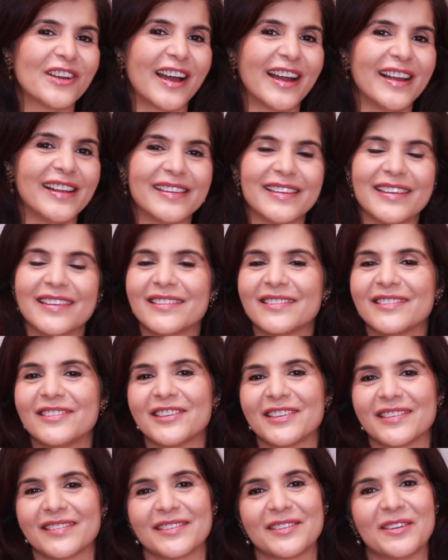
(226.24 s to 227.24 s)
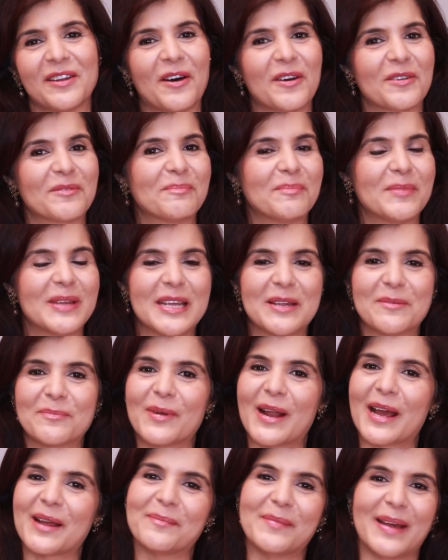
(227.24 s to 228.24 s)
child is just not being
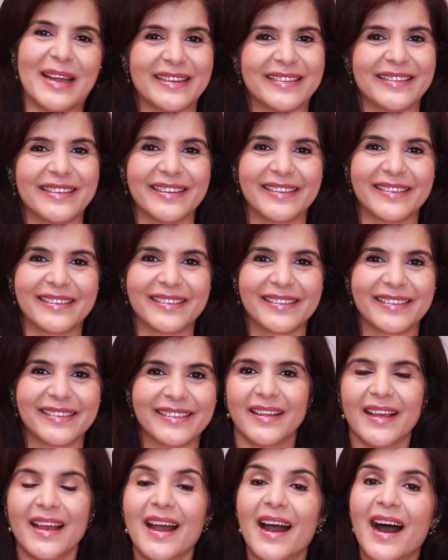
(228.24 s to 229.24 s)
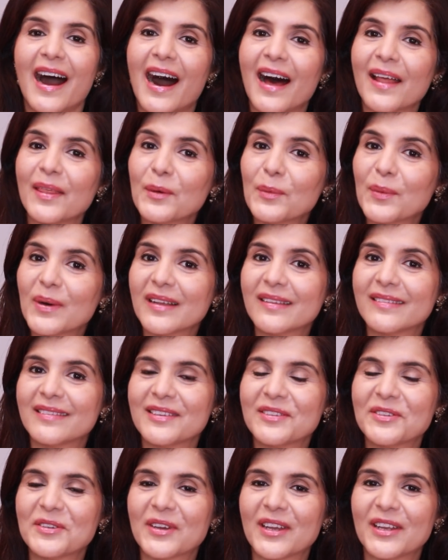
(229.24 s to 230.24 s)
pragmatic. Other words
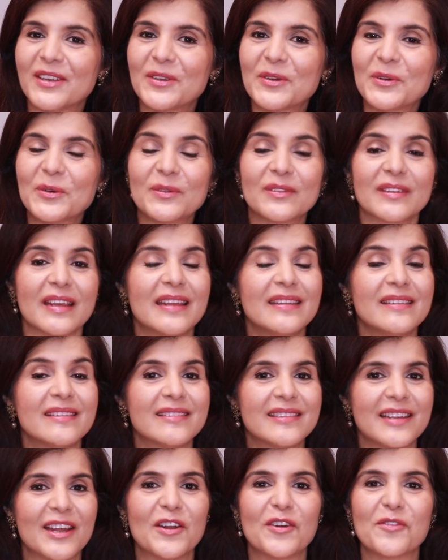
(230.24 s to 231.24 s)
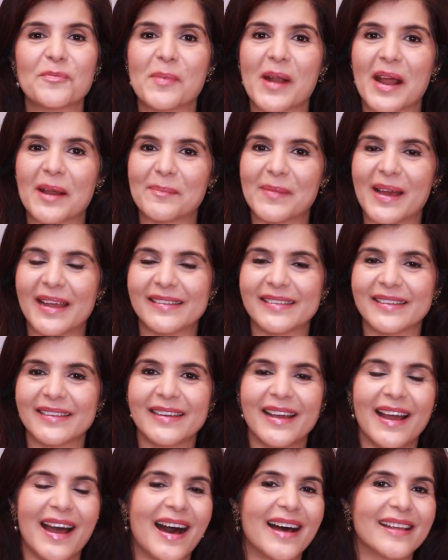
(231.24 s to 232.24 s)
that you can use instead of
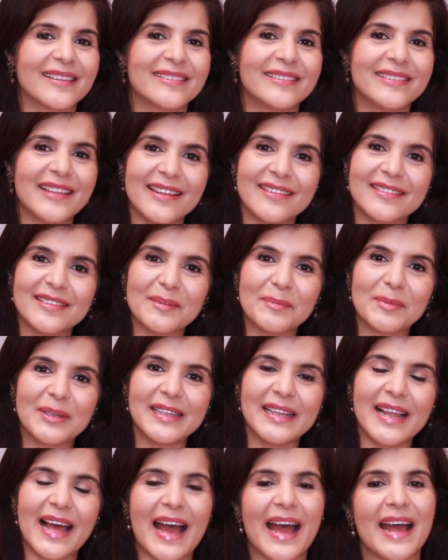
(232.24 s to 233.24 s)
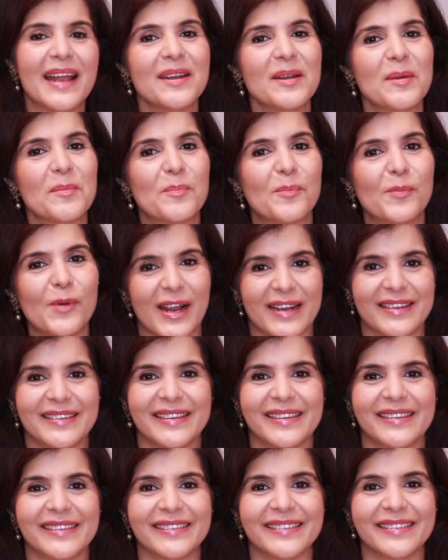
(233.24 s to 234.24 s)
pragmatic are sensible and
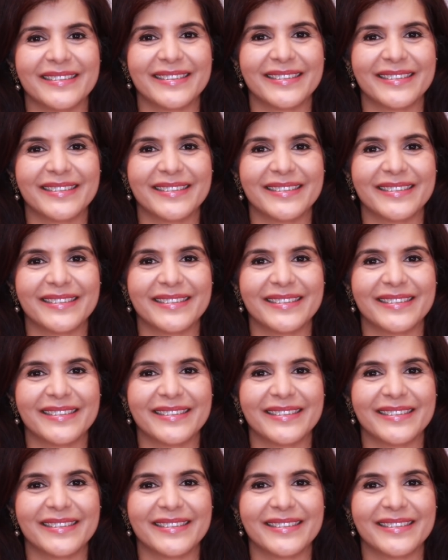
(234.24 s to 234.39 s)
practical.